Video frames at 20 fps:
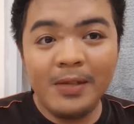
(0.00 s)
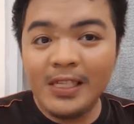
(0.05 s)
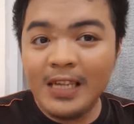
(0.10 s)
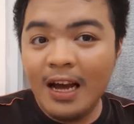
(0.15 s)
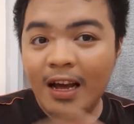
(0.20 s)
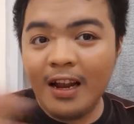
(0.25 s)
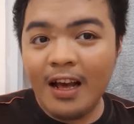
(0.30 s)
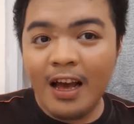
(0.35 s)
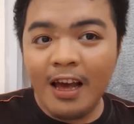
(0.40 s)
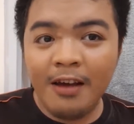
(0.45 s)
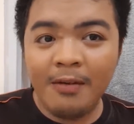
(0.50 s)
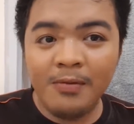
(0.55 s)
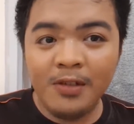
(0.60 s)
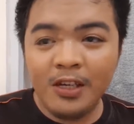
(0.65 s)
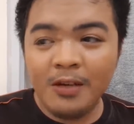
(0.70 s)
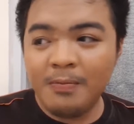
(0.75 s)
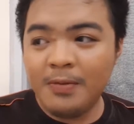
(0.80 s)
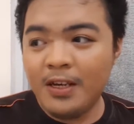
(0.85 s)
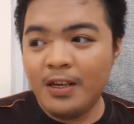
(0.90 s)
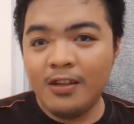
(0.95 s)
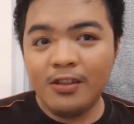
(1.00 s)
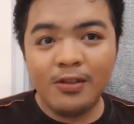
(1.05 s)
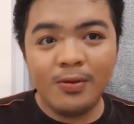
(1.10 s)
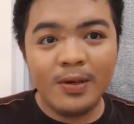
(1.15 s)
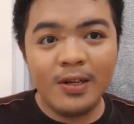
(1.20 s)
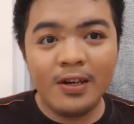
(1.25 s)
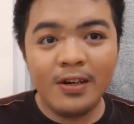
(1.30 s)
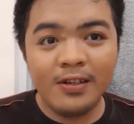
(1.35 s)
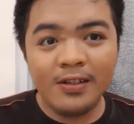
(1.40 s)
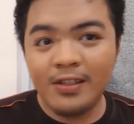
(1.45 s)
it's at IMJP, on
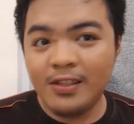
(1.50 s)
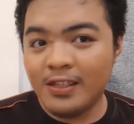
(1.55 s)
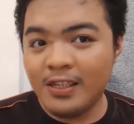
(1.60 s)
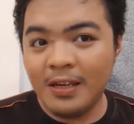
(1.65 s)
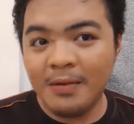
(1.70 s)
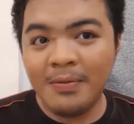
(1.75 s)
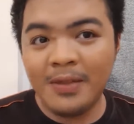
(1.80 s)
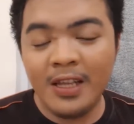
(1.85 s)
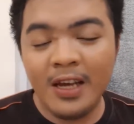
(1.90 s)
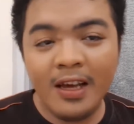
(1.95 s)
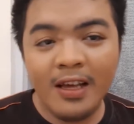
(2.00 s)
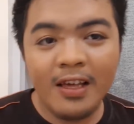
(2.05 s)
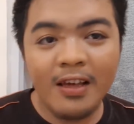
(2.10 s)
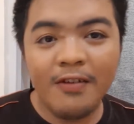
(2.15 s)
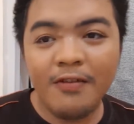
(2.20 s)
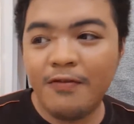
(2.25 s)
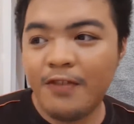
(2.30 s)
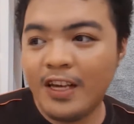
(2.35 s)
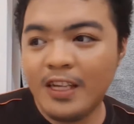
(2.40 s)
Twitter, it's the same thing.